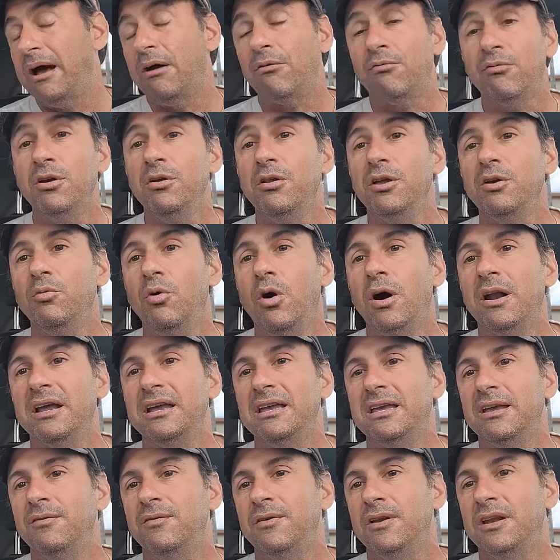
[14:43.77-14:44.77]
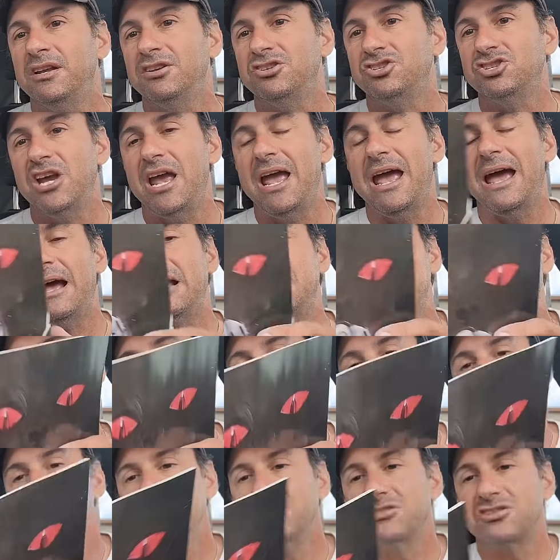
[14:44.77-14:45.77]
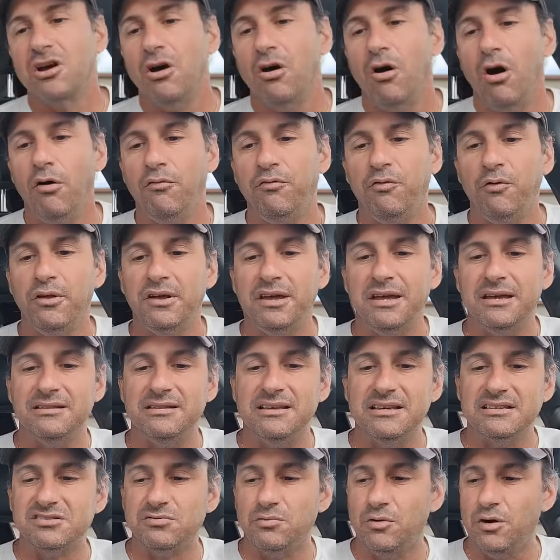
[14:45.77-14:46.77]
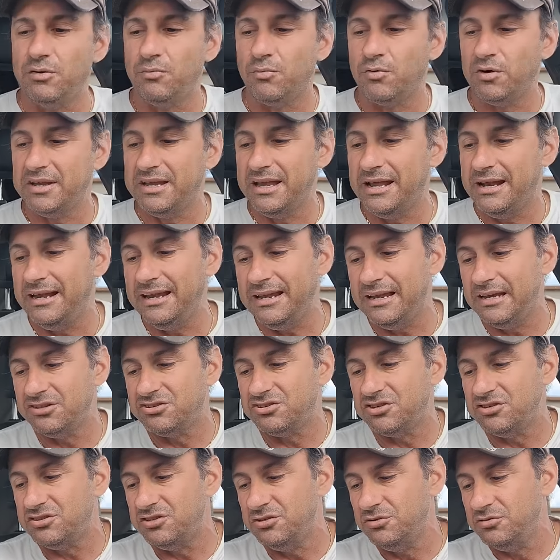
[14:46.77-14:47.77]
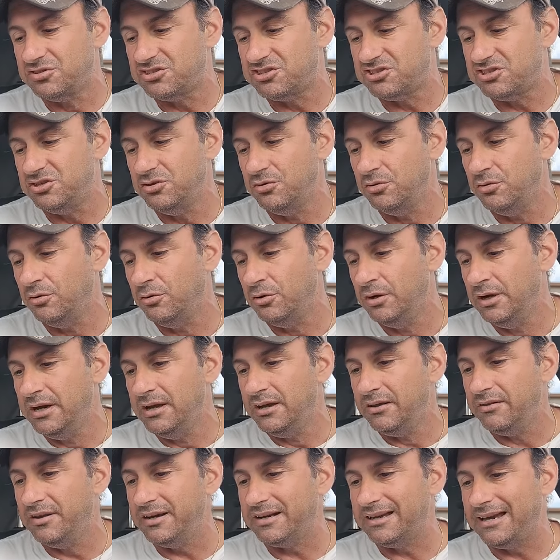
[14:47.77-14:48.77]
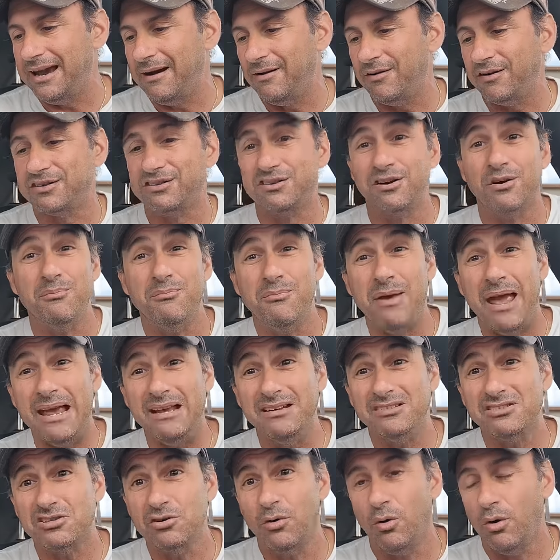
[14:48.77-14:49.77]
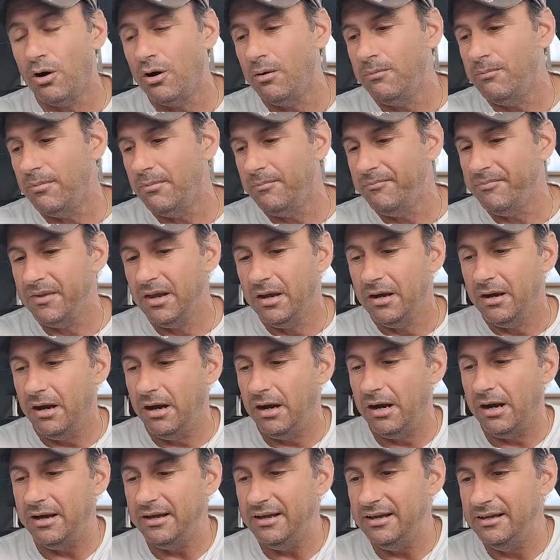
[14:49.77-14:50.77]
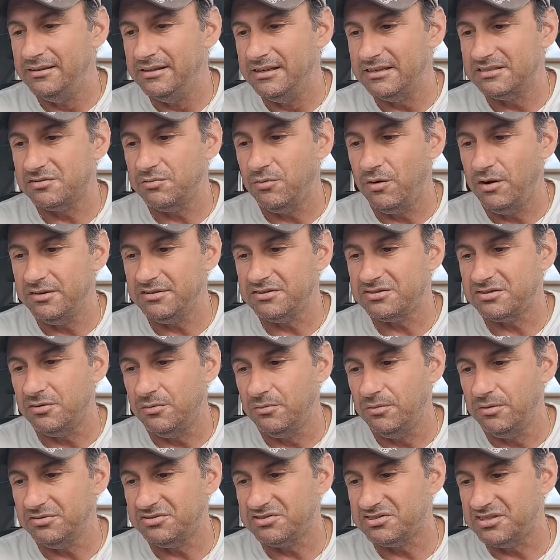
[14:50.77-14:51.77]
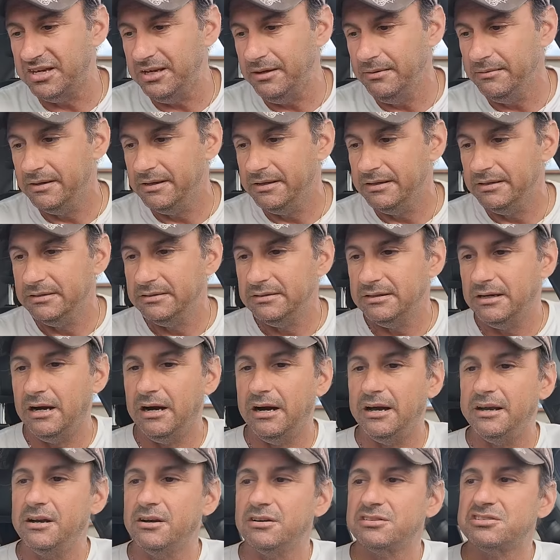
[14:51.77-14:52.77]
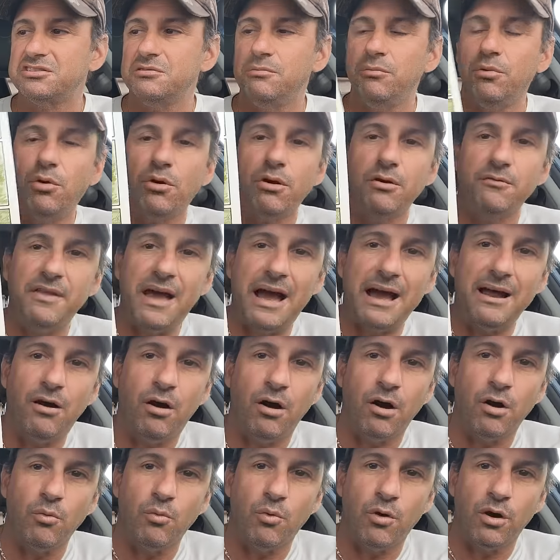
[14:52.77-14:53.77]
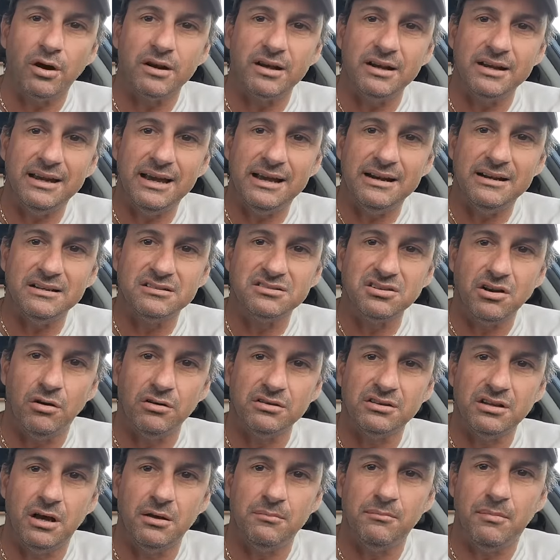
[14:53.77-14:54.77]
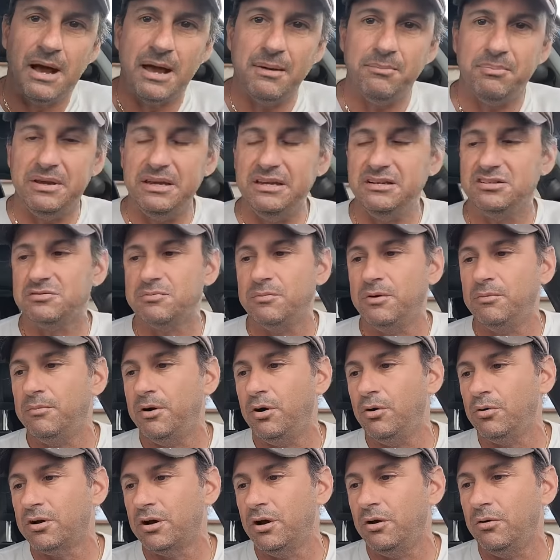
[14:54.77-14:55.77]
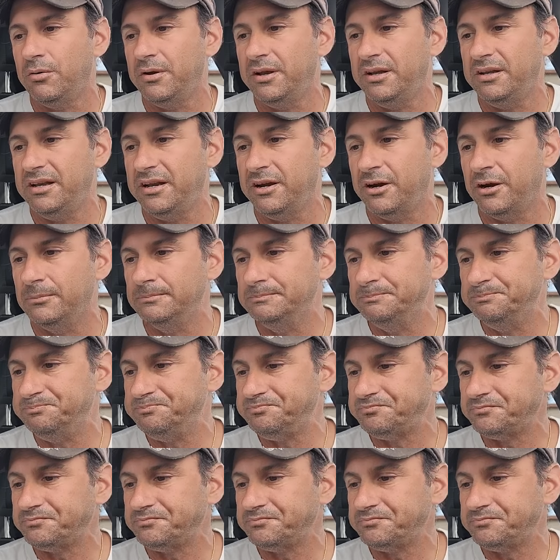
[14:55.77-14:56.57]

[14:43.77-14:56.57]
that really want to give it a chance. So hopefully in this one, we're getting introduced to the character Maystorm uh, in this one, so we'll see. Uh, here's some more of that artwork. Again, it's all done by Peach Momoko in here.